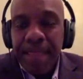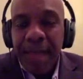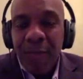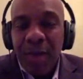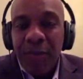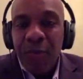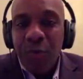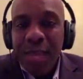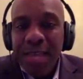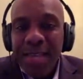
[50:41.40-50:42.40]
And what
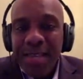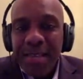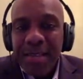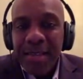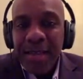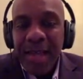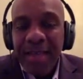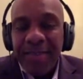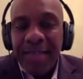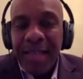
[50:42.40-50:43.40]
we,
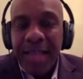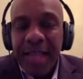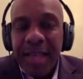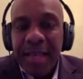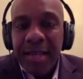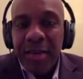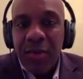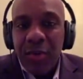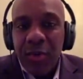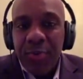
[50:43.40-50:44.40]
as a
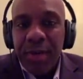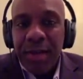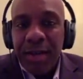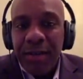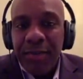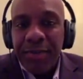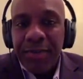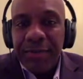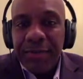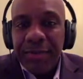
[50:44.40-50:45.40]
group of
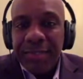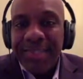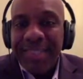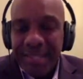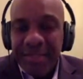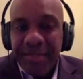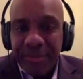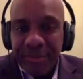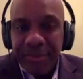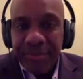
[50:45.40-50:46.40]

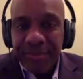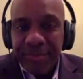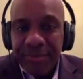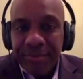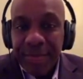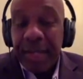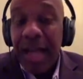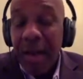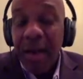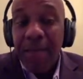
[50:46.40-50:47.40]
citizens,
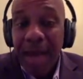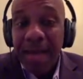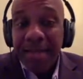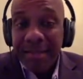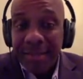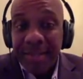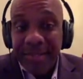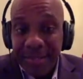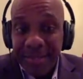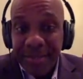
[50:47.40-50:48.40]
law-abiding
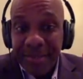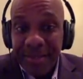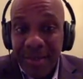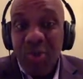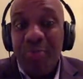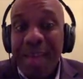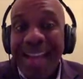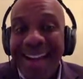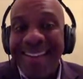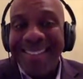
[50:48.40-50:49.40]
citizens who
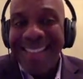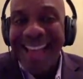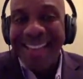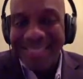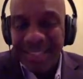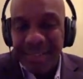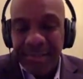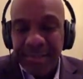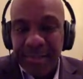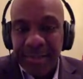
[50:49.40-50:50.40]
pay our
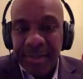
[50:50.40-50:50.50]
taxes,